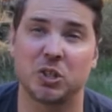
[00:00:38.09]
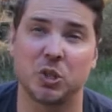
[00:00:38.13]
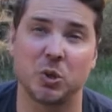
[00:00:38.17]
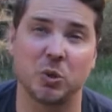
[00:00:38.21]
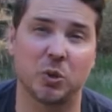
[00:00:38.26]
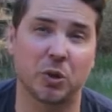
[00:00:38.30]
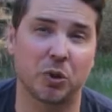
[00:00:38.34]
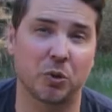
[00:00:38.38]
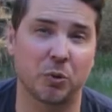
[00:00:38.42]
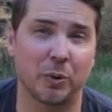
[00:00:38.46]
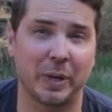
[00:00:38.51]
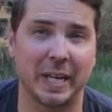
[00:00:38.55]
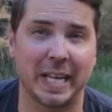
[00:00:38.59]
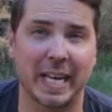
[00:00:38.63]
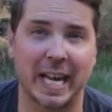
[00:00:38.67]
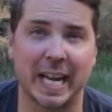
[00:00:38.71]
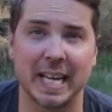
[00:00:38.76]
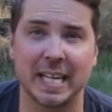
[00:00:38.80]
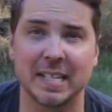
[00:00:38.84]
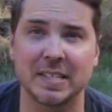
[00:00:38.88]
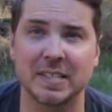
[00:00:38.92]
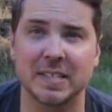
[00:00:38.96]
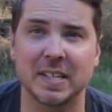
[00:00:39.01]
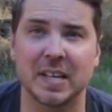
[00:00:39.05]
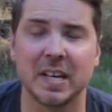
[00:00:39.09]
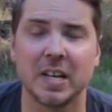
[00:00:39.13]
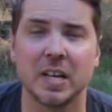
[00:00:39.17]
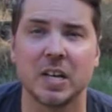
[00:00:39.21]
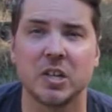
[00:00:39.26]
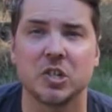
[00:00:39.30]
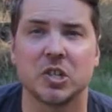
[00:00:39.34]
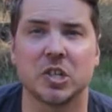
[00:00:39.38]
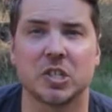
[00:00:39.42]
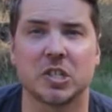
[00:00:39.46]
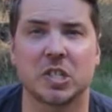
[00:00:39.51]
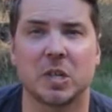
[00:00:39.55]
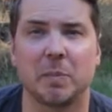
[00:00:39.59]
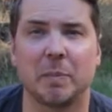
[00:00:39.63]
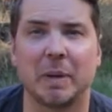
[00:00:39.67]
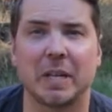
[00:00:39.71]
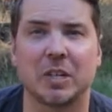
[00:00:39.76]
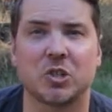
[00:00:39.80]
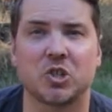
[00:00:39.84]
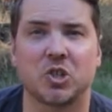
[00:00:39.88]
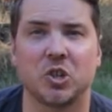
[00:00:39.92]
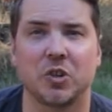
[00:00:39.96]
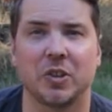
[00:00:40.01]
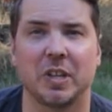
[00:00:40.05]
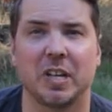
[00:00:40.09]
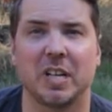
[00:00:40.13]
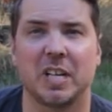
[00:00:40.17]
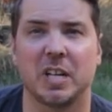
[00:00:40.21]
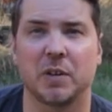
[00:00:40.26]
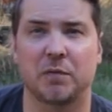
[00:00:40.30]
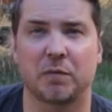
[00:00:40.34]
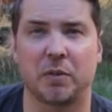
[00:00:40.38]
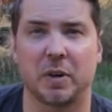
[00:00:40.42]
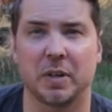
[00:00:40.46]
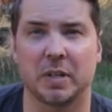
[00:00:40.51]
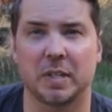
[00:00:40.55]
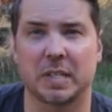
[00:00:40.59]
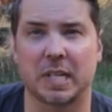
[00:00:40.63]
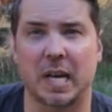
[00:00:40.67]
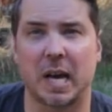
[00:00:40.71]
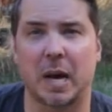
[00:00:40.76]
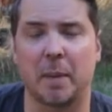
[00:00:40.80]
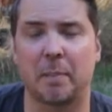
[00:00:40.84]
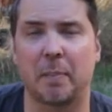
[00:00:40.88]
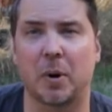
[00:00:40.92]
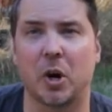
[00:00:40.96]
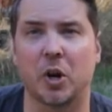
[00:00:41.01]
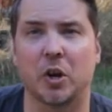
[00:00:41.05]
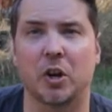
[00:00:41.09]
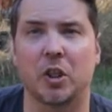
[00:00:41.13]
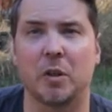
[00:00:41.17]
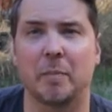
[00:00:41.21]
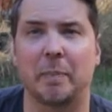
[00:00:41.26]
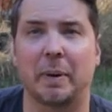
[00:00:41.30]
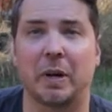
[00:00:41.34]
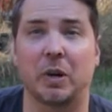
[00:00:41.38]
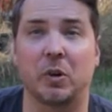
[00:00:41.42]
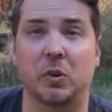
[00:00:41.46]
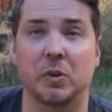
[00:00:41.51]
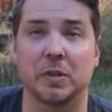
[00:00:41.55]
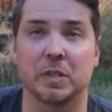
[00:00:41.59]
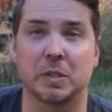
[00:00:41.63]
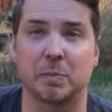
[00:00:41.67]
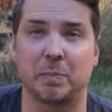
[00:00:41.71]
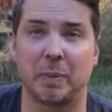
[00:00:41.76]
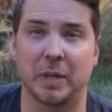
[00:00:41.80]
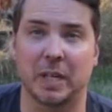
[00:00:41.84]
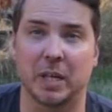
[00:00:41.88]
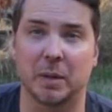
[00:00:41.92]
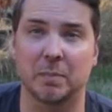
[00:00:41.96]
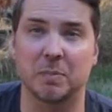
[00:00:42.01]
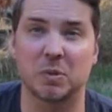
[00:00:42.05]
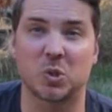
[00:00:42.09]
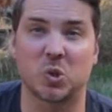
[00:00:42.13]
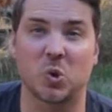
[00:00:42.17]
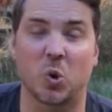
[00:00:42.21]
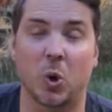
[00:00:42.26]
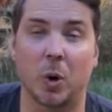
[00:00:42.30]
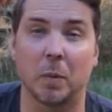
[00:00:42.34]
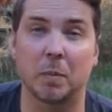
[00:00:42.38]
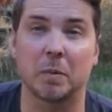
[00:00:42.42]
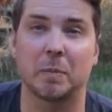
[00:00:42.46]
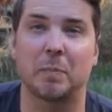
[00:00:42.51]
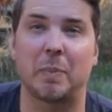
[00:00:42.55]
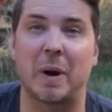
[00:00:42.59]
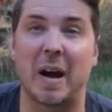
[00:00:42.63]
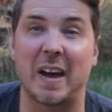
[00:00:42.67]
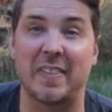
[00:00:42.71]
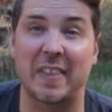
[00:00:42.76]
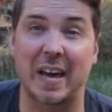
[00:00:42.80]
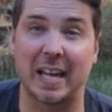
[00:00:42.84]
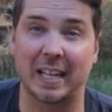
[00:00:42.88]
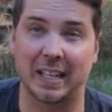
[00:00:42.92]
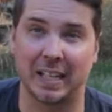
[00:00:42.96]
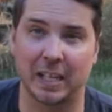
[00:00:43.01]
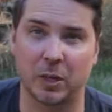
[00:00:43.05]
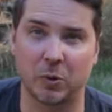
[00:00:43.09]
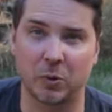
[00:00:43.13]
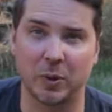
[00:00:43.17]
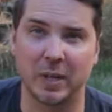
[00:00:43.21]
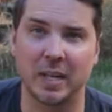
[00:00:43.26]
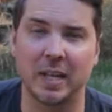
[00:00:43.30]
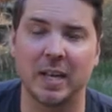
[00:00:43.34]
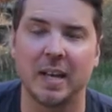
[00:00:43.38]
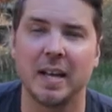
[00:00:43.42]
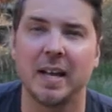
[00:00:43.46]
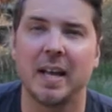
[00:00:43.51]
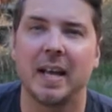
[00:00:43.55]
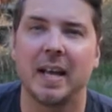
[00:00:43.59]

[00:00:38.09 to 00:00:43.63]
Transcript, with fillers: two to three days just to make sure that a different uh, part of the barrel is being absorbed by that liquid.